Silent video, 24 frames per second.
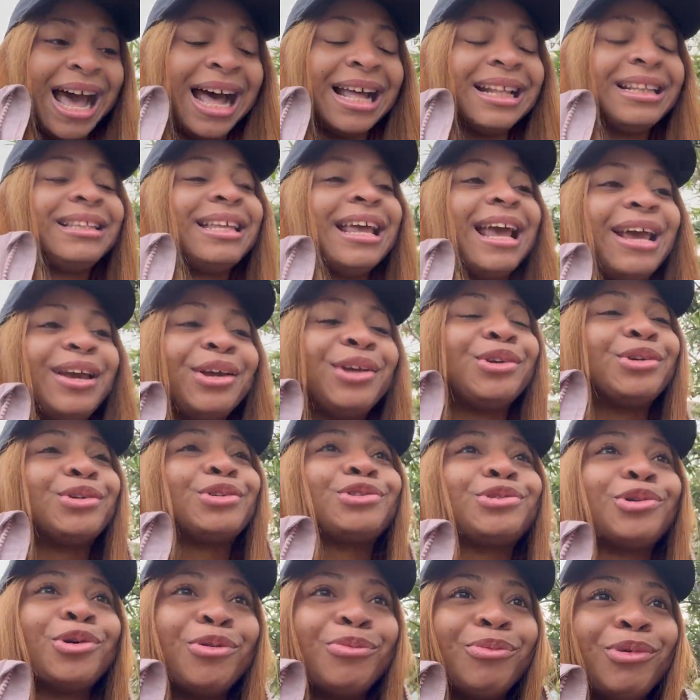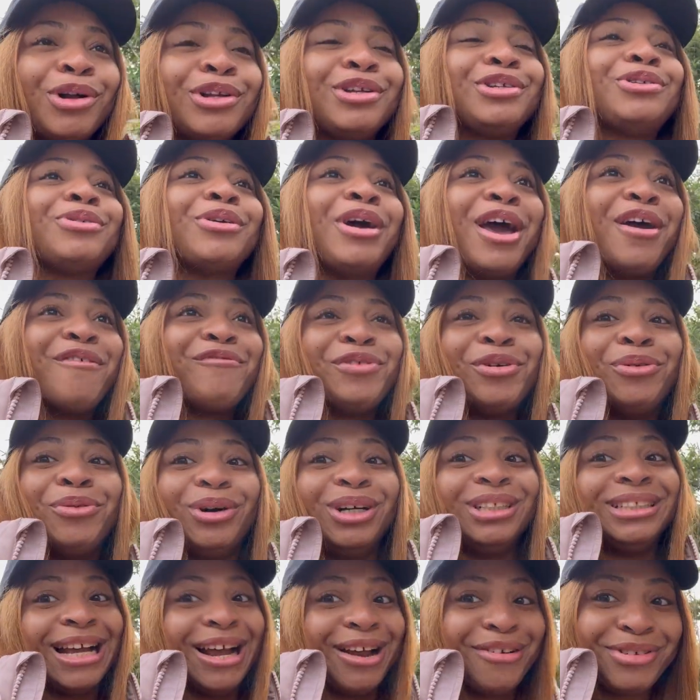And thank you so much to
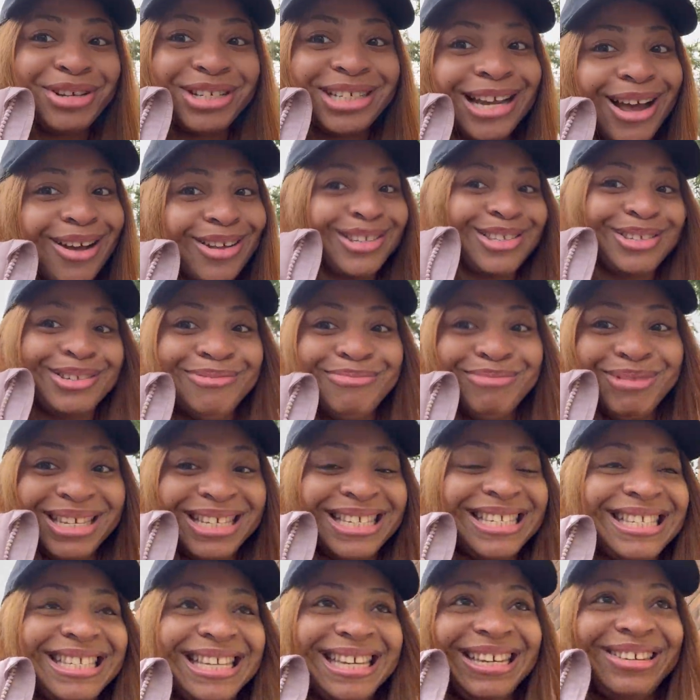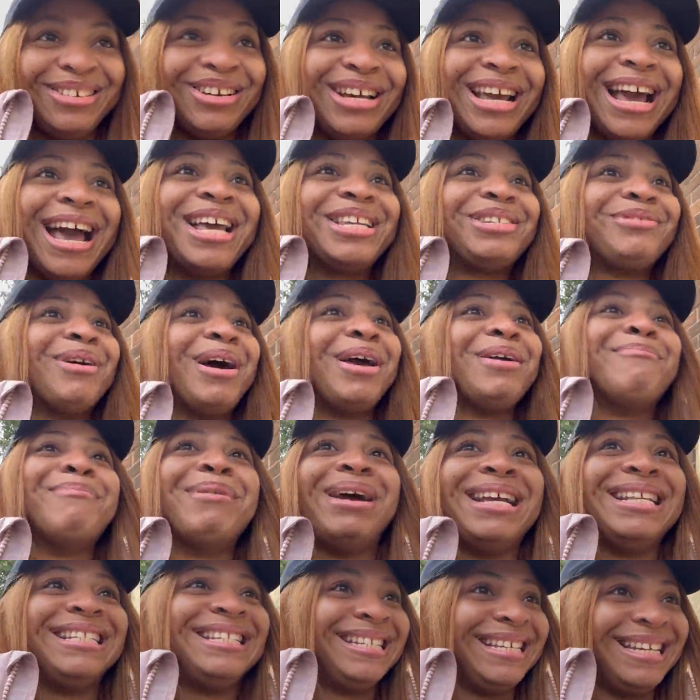everyone that reached out to me. See, you guys were in
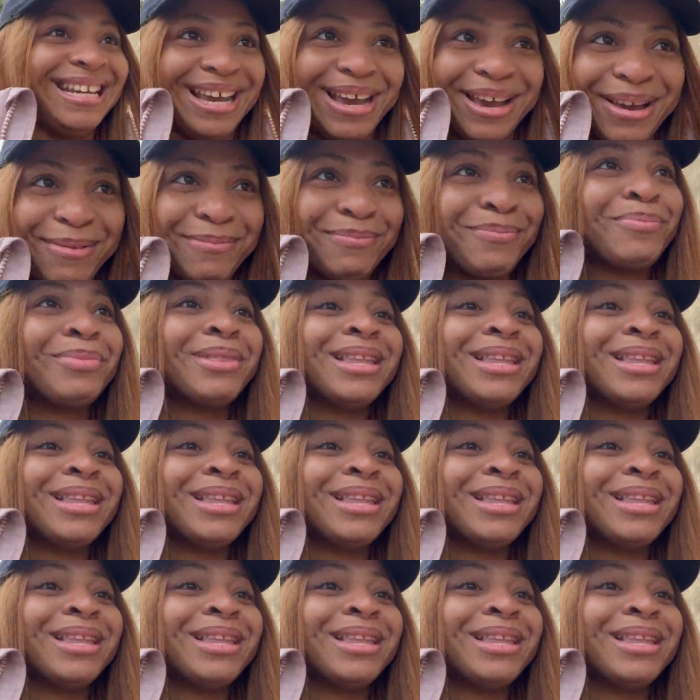my DM.